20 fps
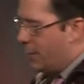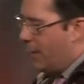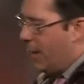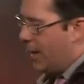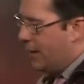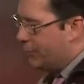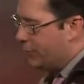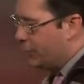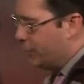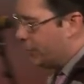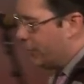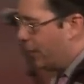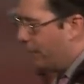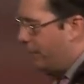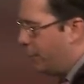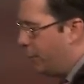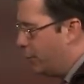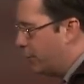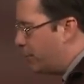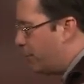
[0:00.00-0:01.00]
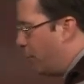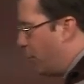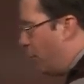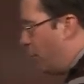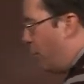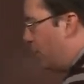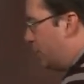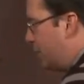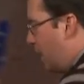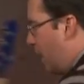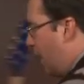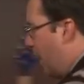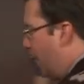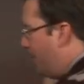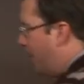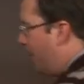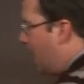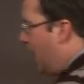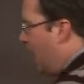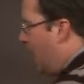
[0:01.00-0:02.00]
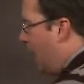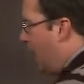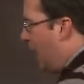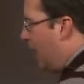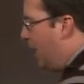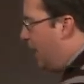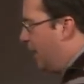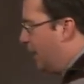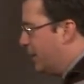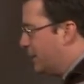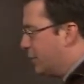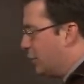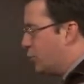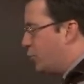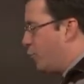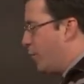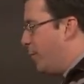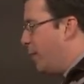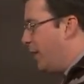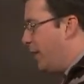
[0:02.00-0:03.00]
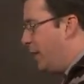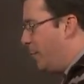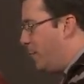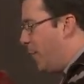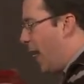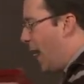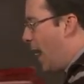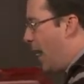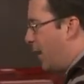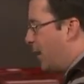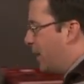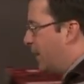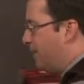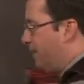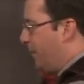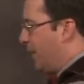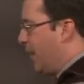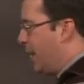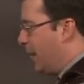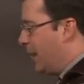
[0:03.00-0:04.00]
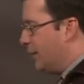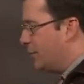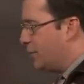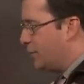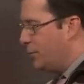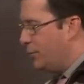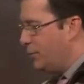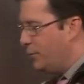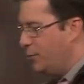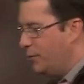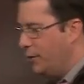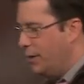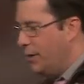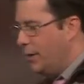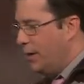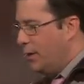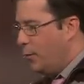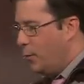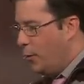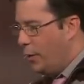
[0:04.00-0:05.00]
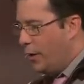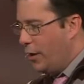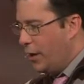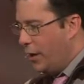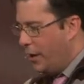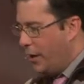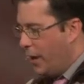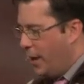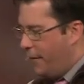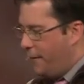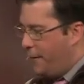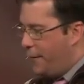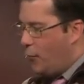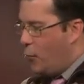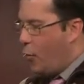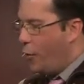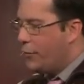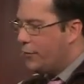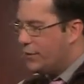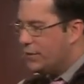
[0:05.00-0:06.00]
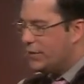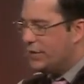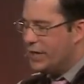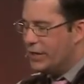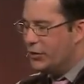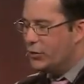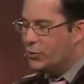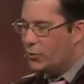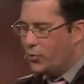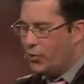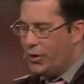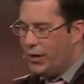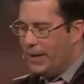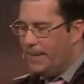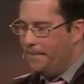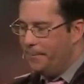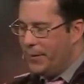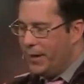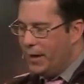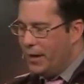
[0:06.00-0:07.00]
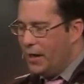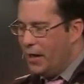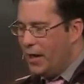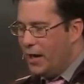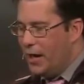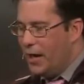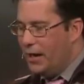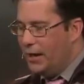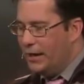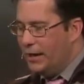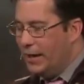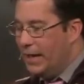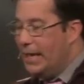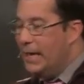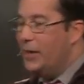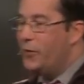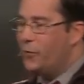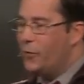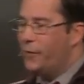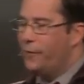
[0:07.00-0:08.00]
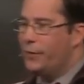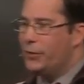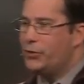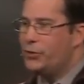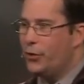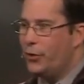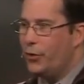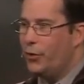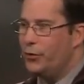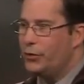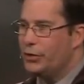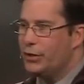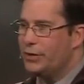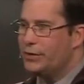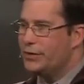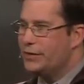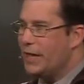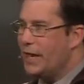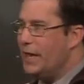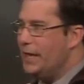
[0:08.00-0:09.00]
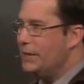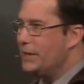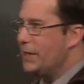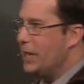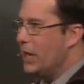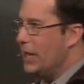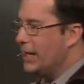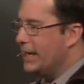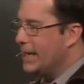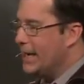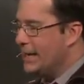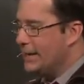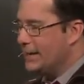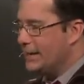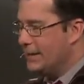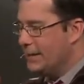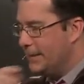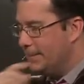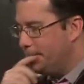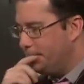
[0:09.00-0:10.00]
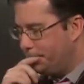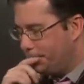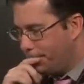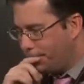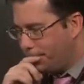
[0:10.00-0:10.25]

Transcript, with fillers: that pastors have used for a long time, and it is attributed back uh, to one, uh, a fourth century uh, leader of the church, Saint Augustine.